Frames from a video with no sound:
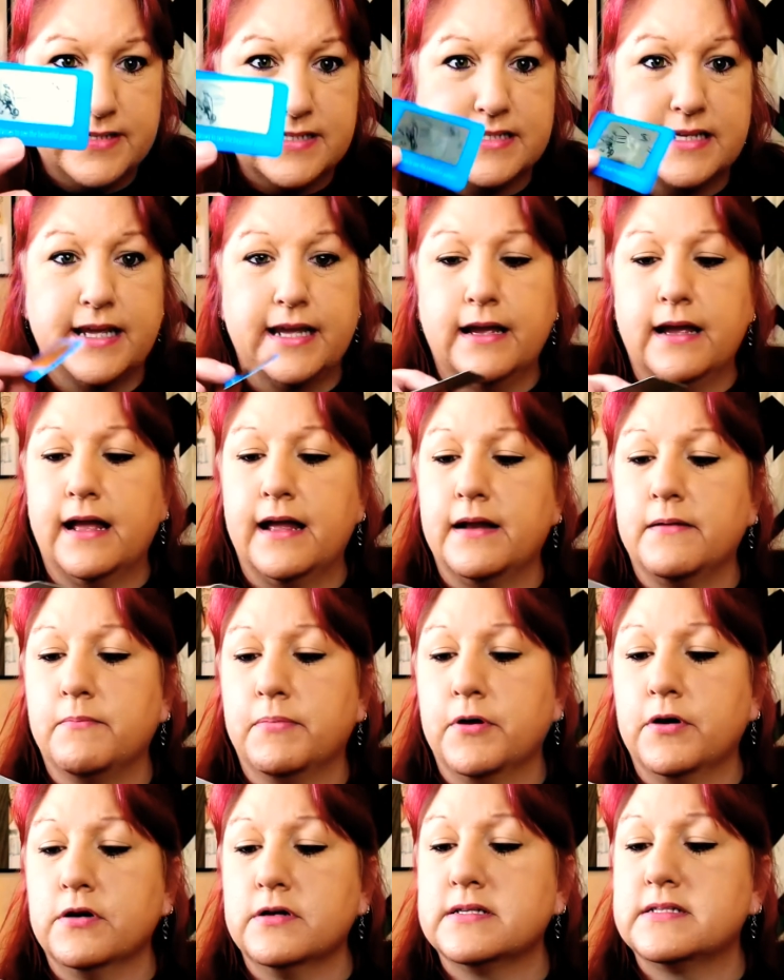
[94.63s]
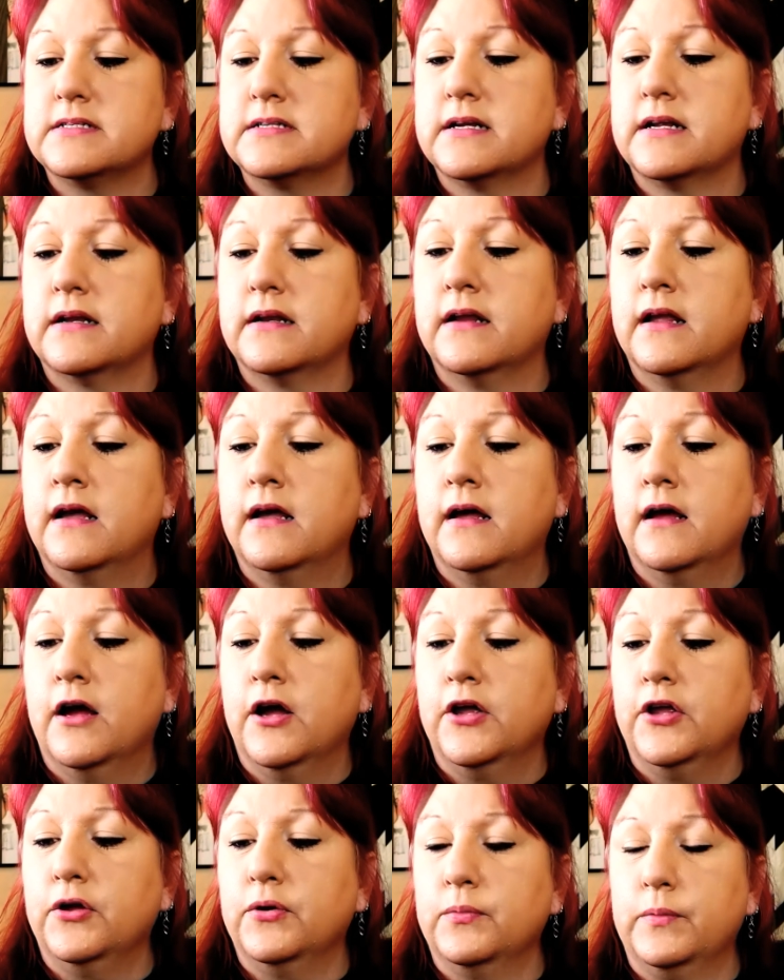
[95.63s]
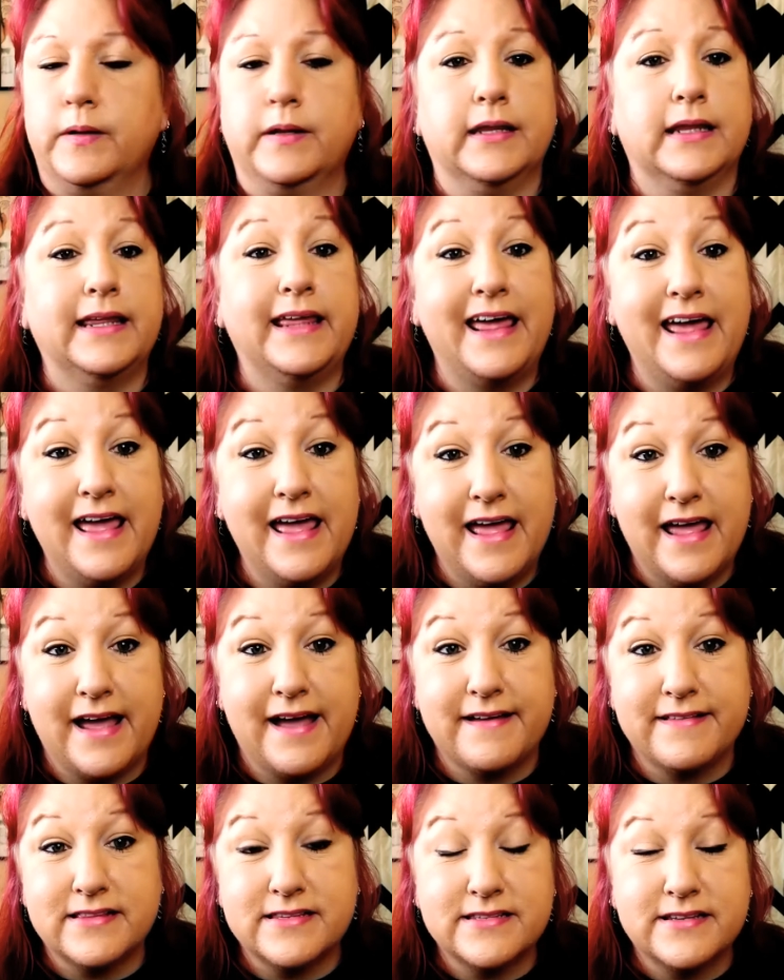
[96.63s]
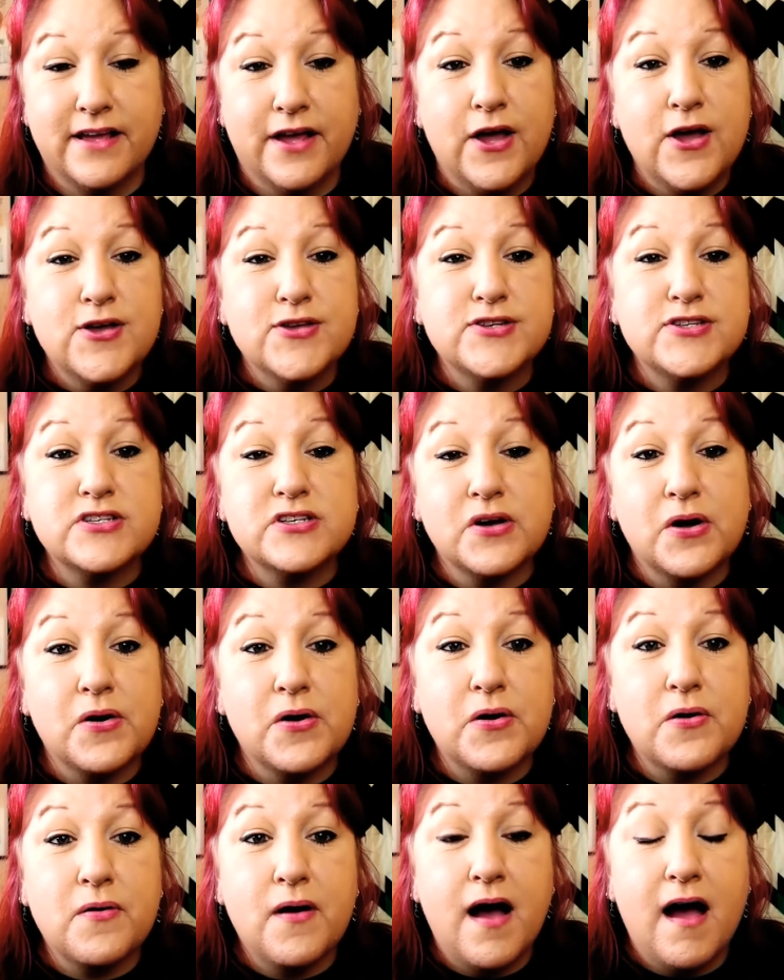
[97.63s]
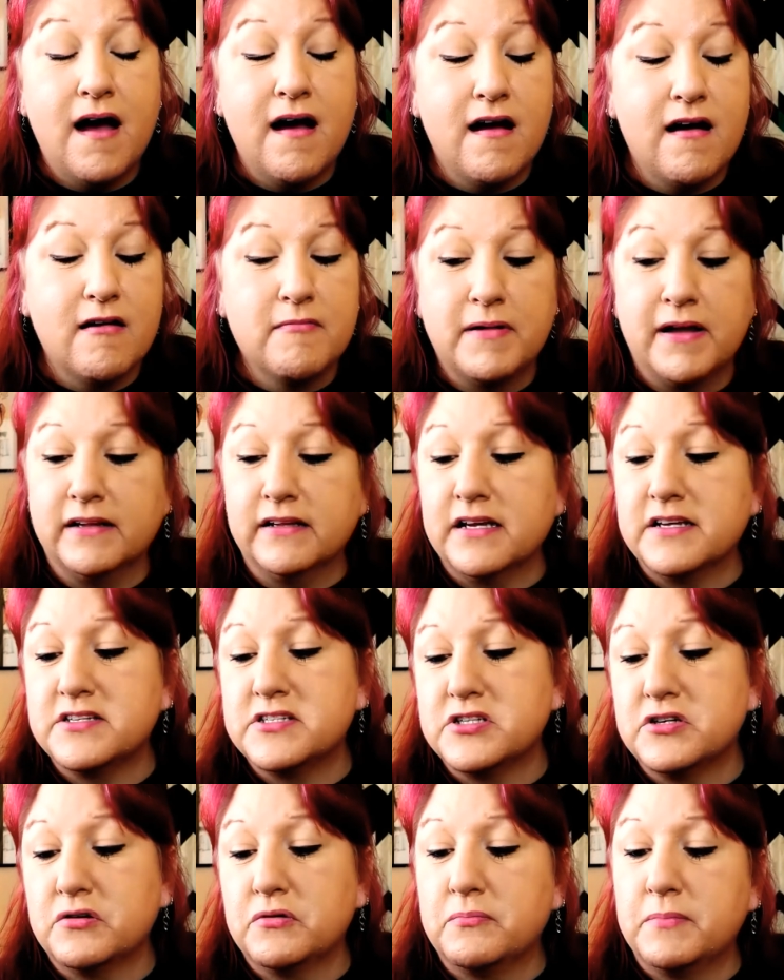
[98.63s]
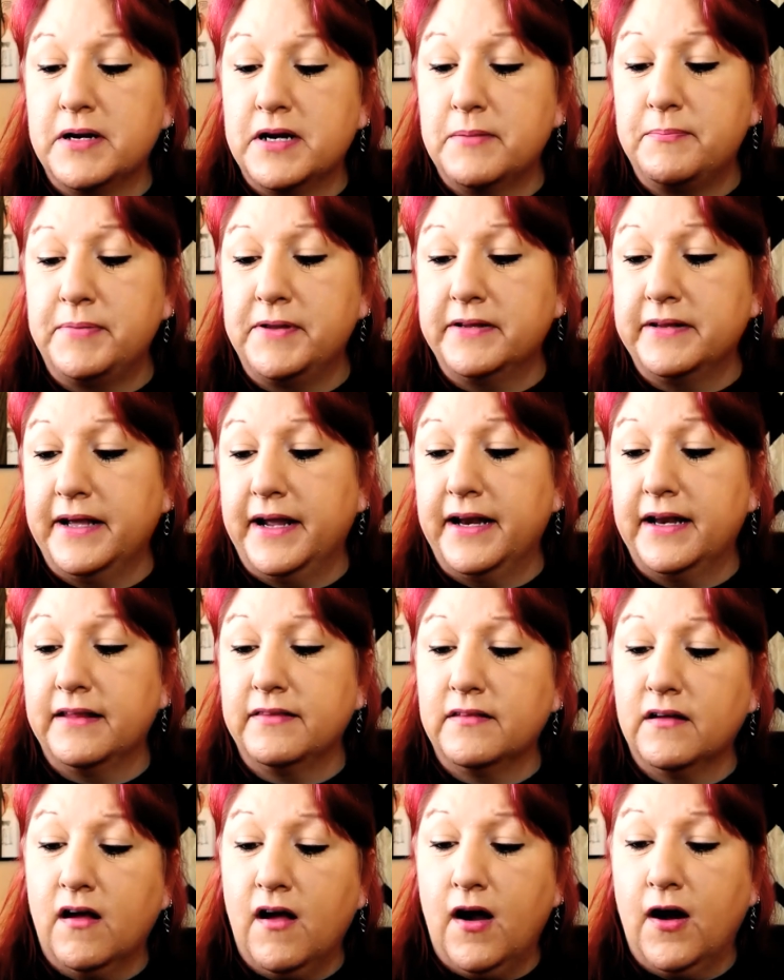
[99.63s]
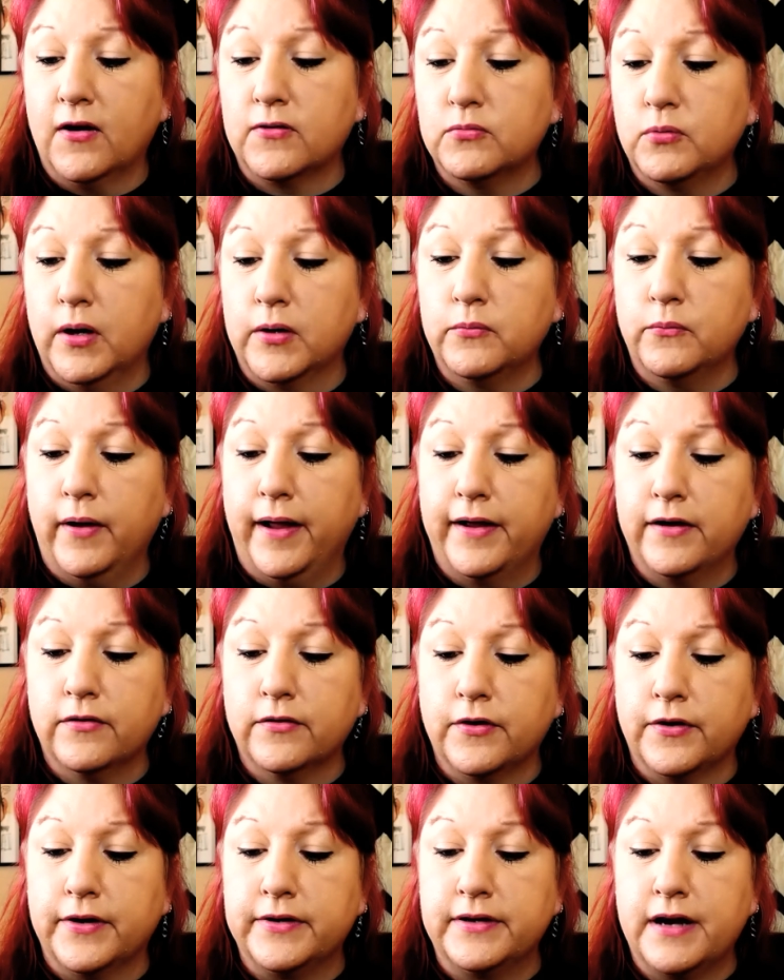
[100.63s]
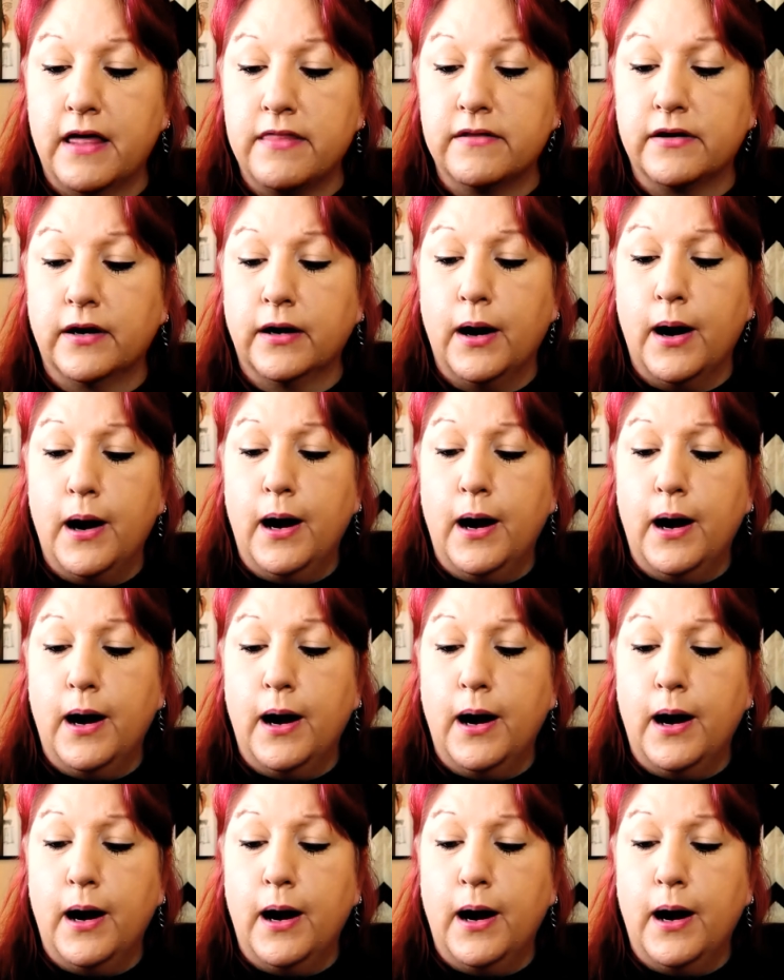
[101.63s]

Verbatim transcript: see, in person, you really can't. So, unless you manipulate the card one way or another.